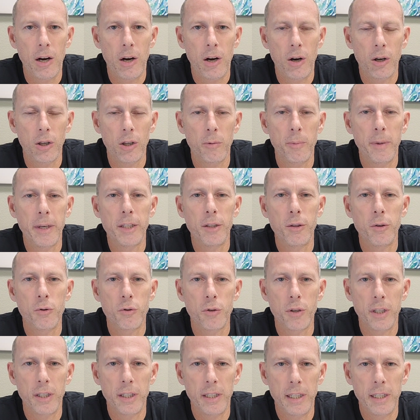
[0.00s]
all of my
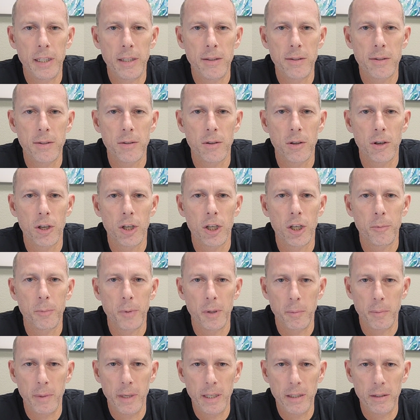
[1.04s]
nutrient needs are going to
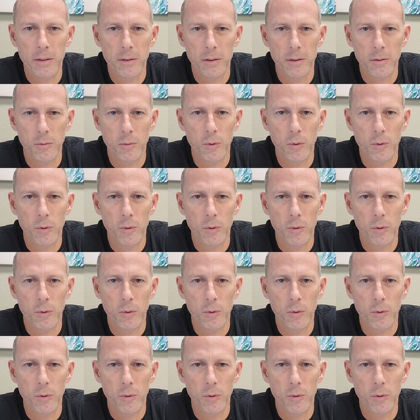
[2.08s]
be met.